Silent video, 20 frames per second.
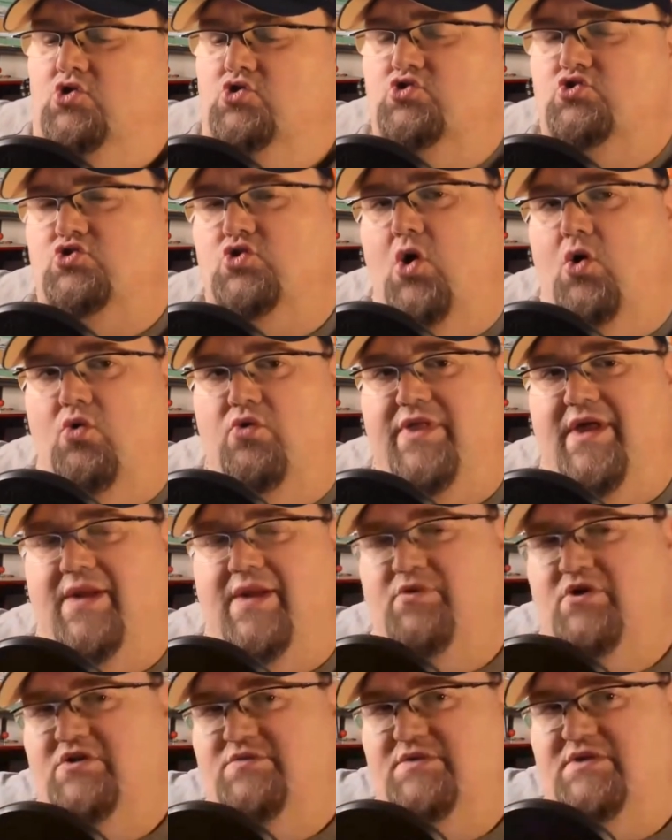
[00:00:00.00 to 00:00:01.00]
So
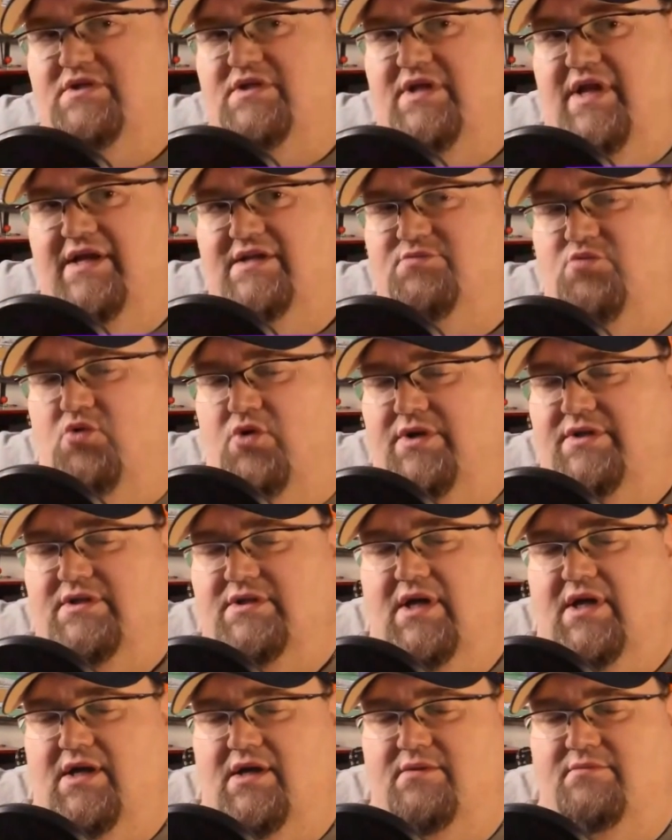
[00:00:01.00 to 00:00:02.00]
that brings me to the next point.
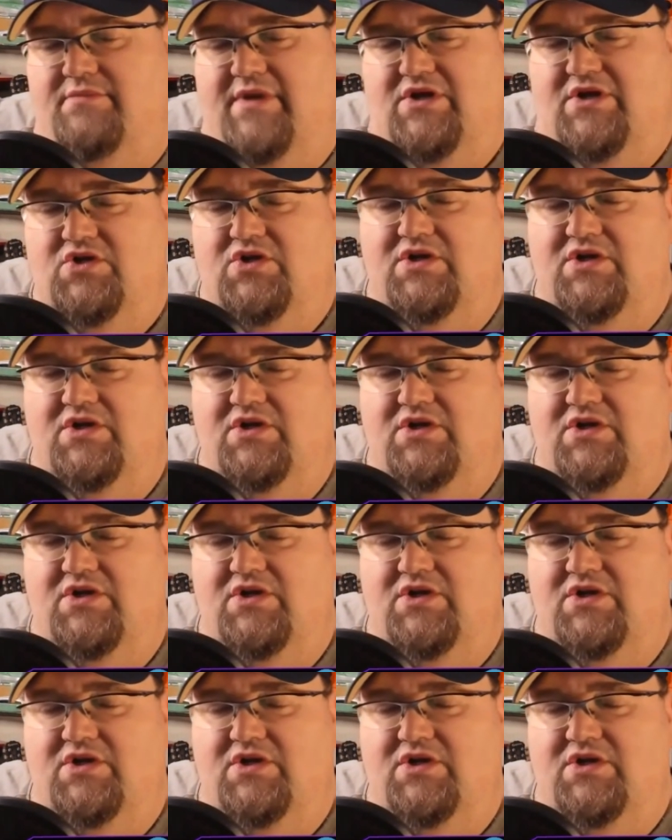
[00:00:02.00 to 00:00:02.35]
Um, make